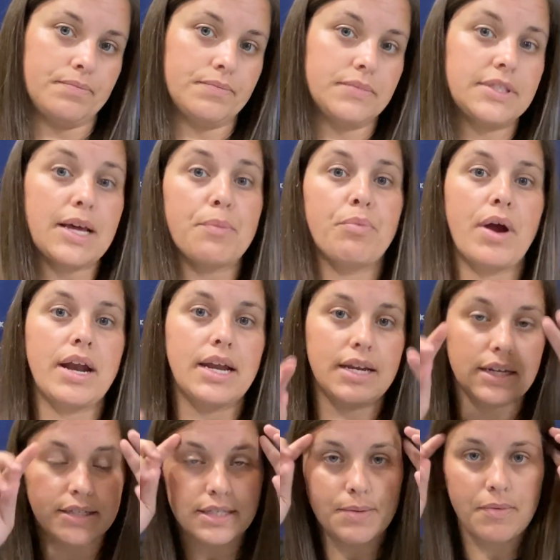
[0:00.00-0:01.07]

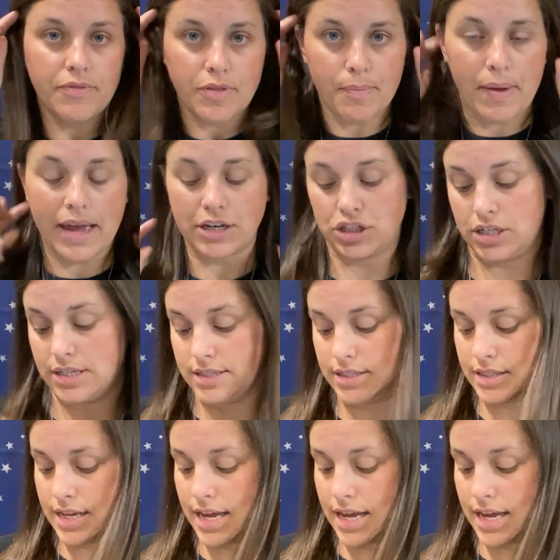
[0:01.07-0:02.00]
separated some of the pages